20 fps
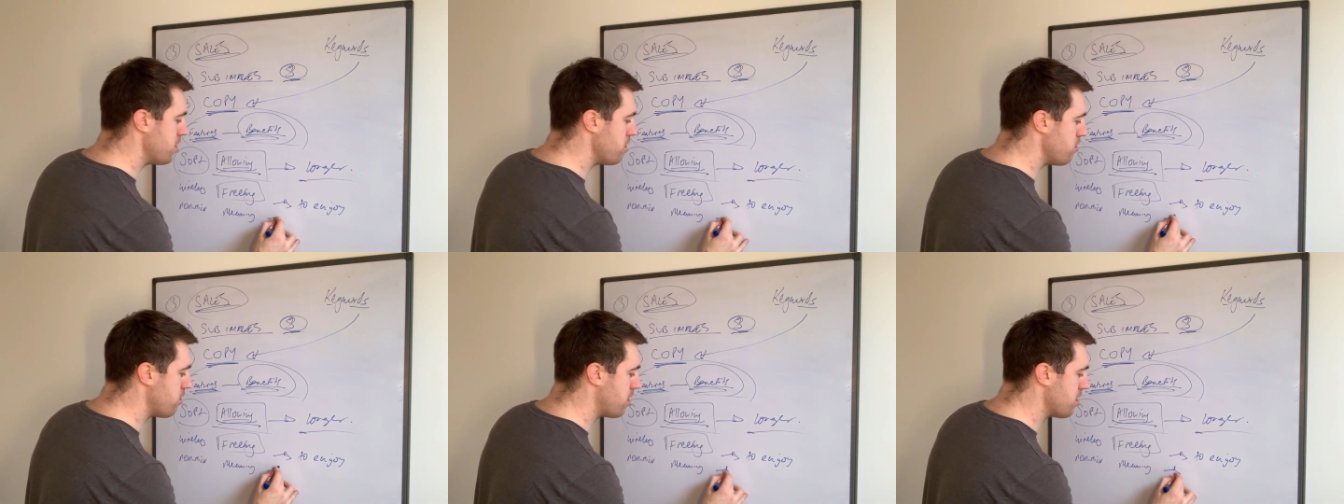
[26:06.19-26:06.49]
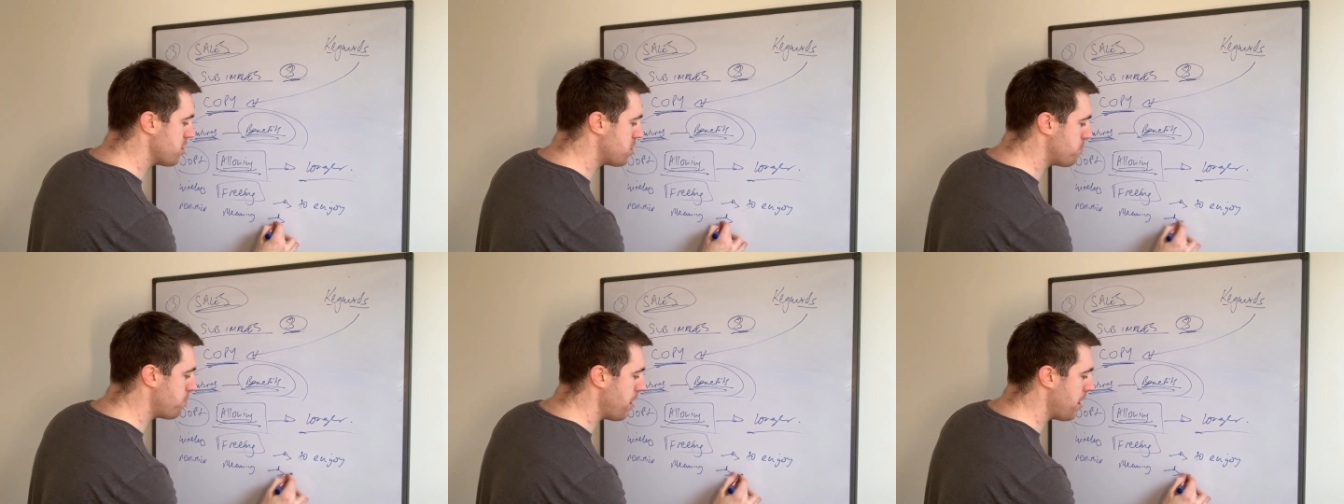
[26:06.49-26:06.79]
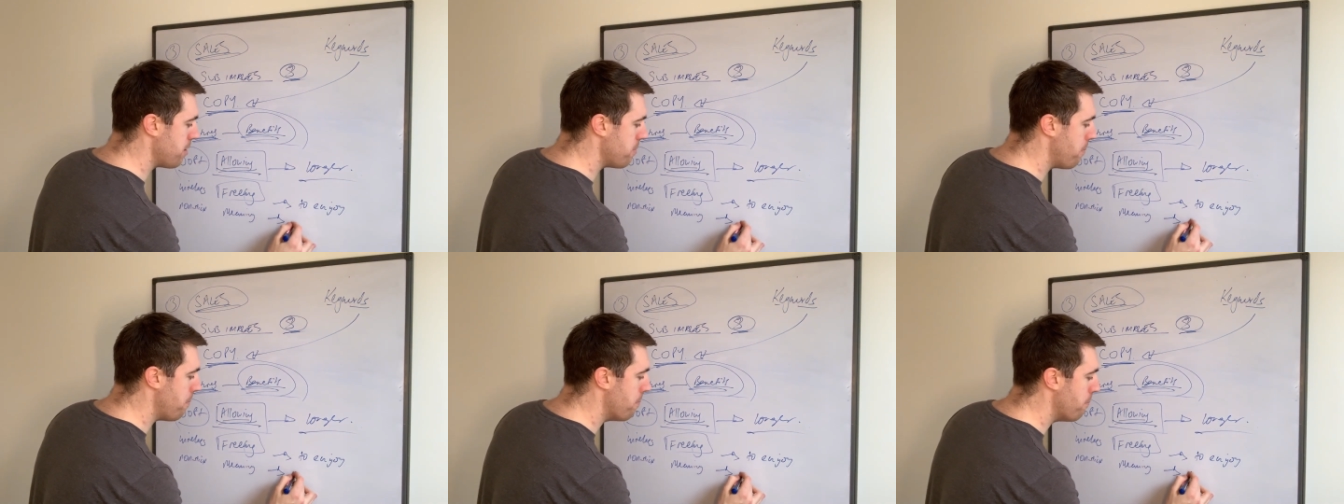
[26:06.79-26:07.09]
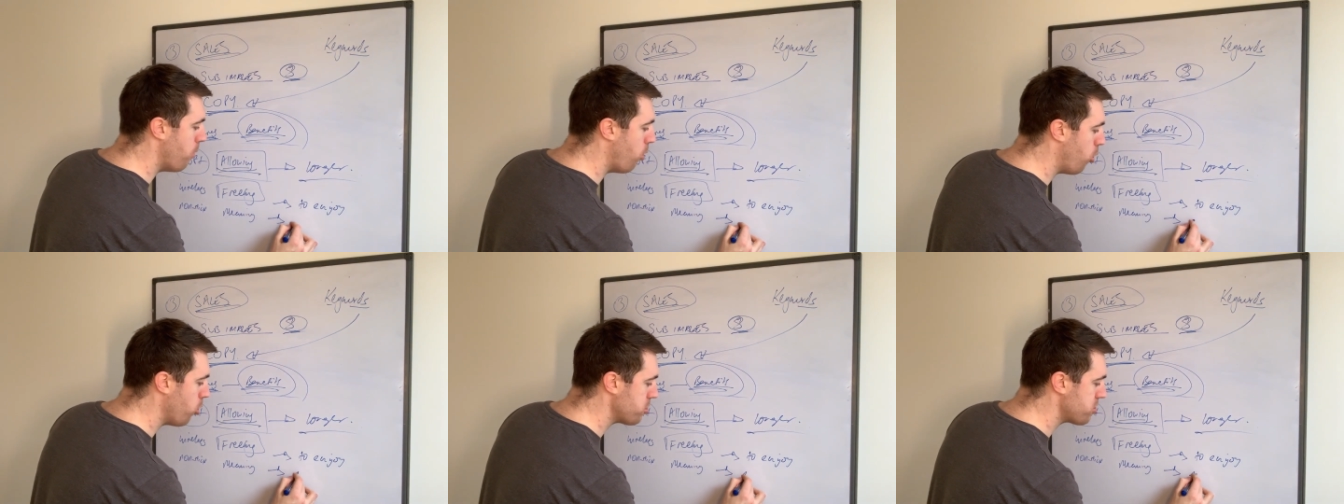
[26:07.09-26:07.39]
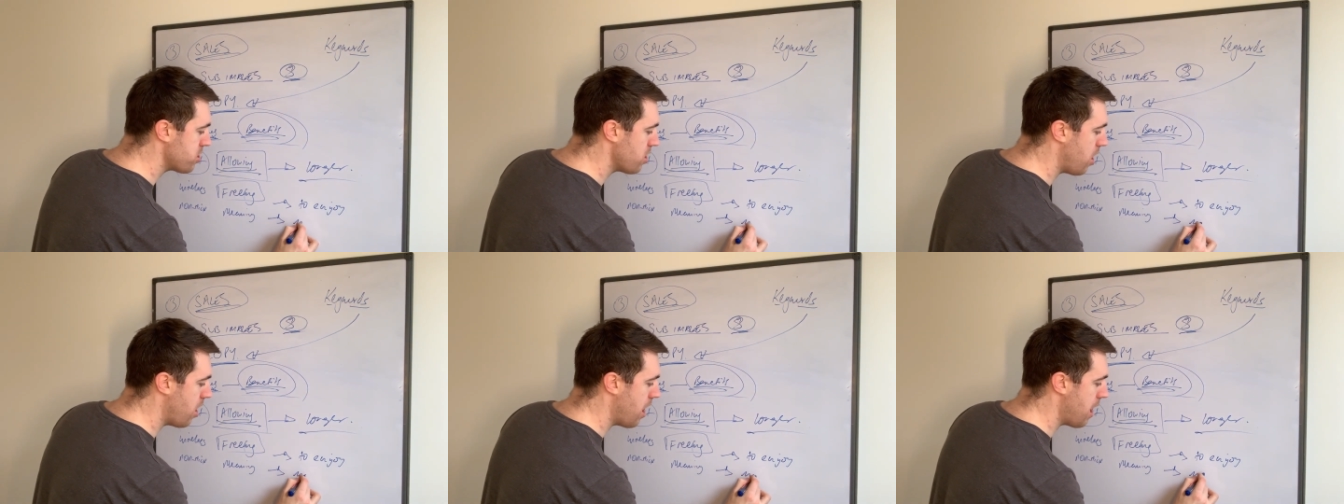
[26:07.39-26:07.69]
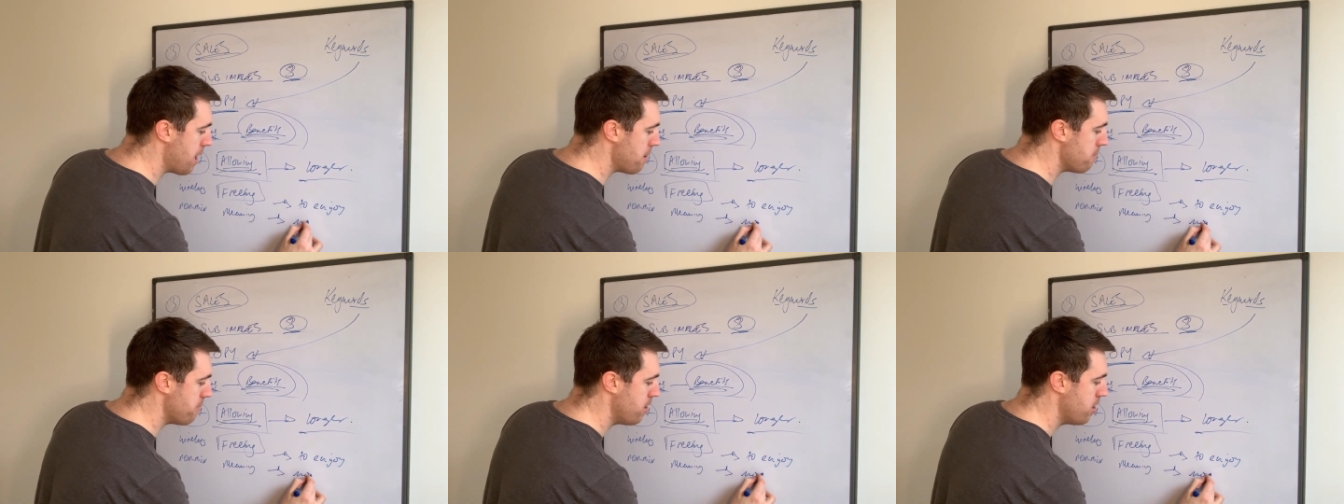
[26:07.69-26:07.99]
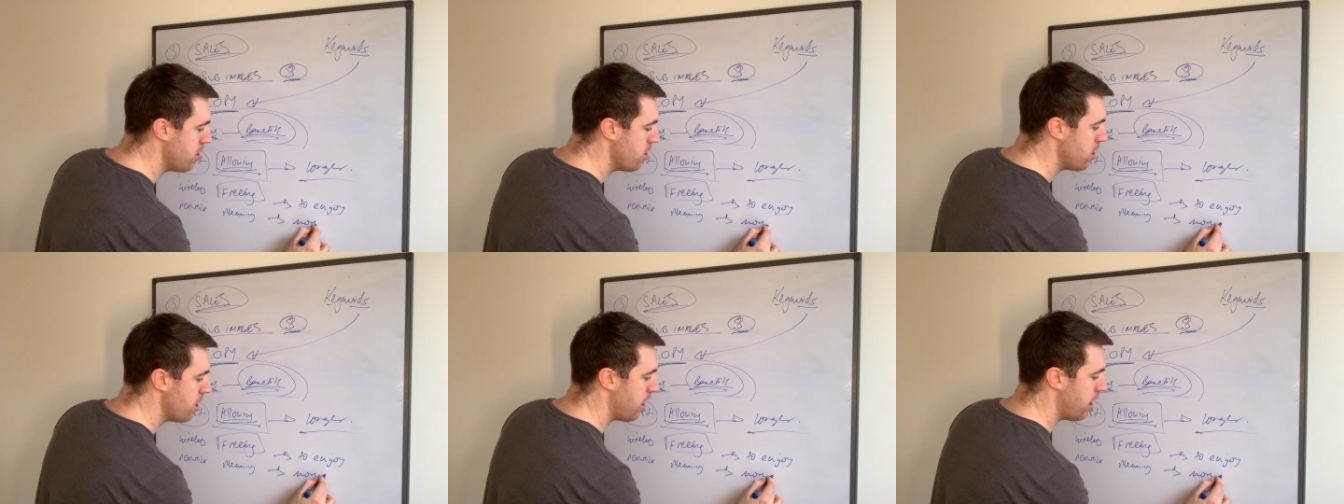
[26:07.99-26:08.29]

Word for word: you can spend more time